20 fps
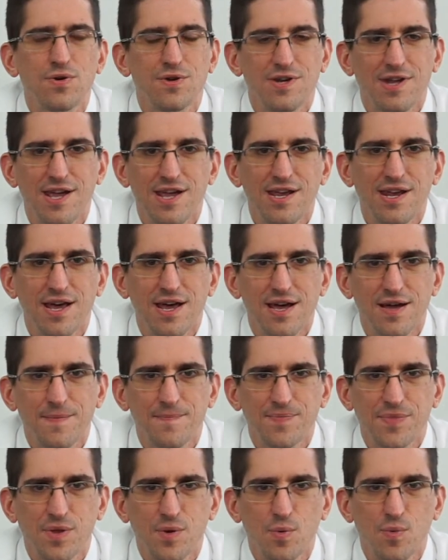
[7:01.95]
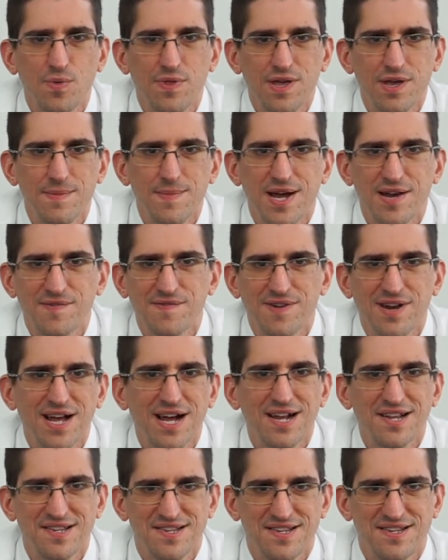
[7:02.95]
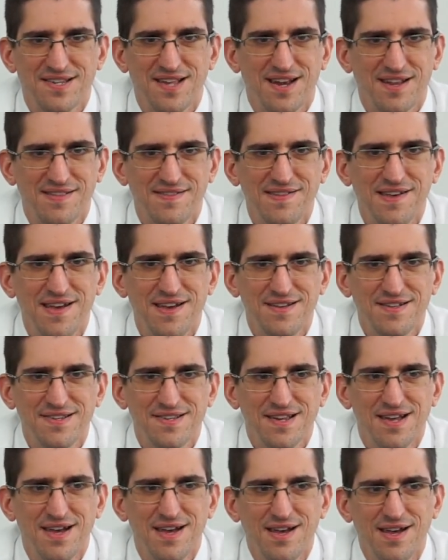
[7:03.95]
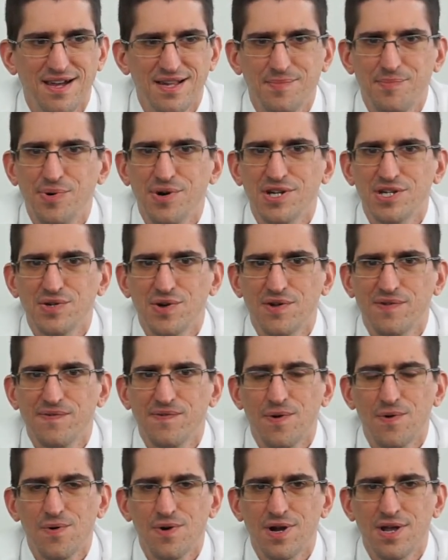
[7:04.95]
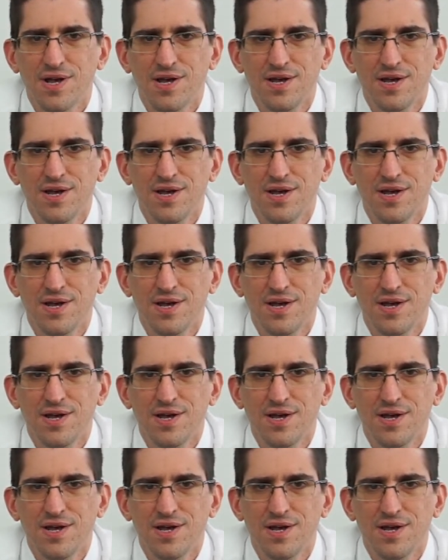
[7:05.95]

data, the amount of analysis that it takes, it's pretty straightforward.